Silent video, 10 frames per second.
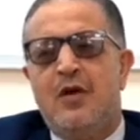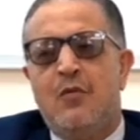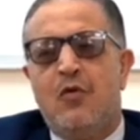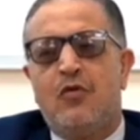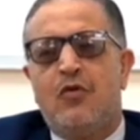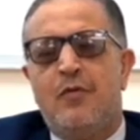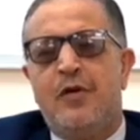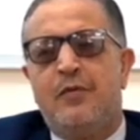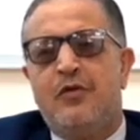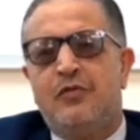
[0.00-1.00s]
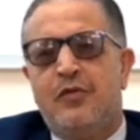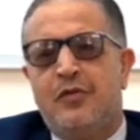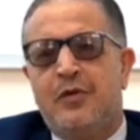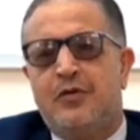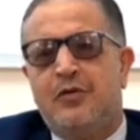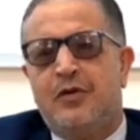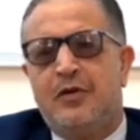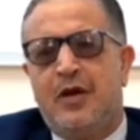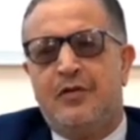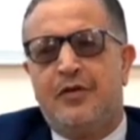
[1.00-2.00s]
more common in patients with
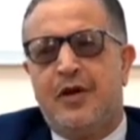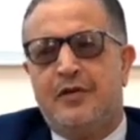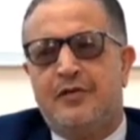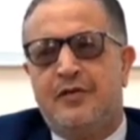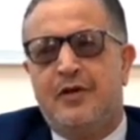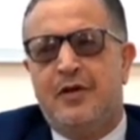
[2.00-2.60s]
rheumatoid arthritis.